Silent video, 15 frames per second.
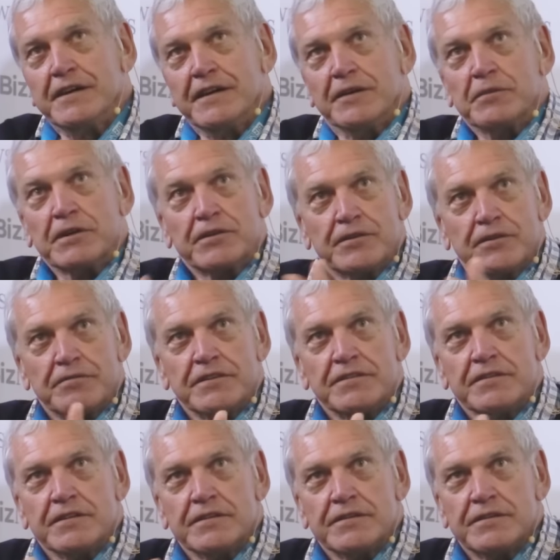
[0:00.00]
uh, because of
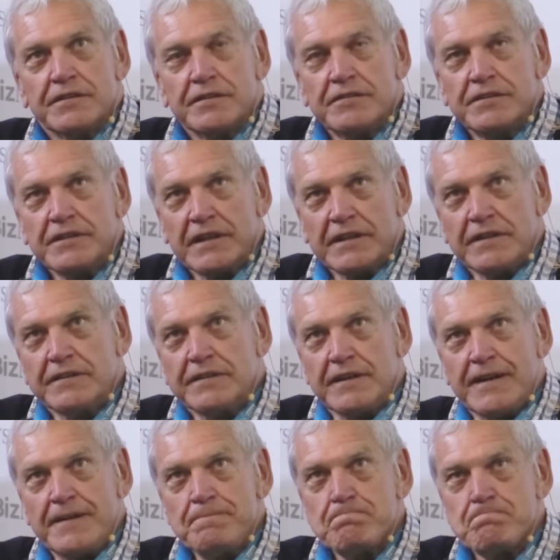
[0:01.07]
his years service at the
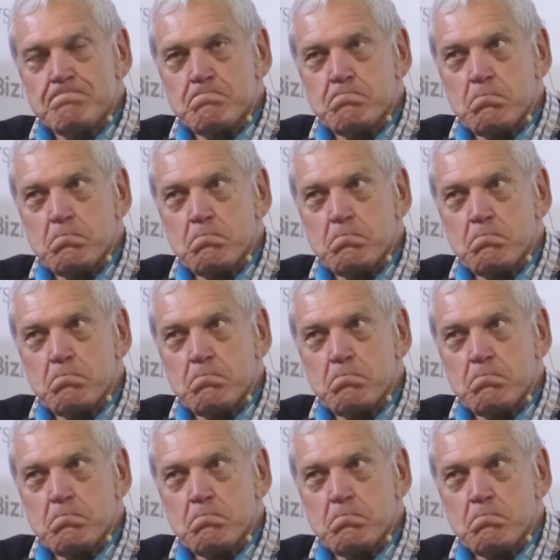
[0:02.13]
time.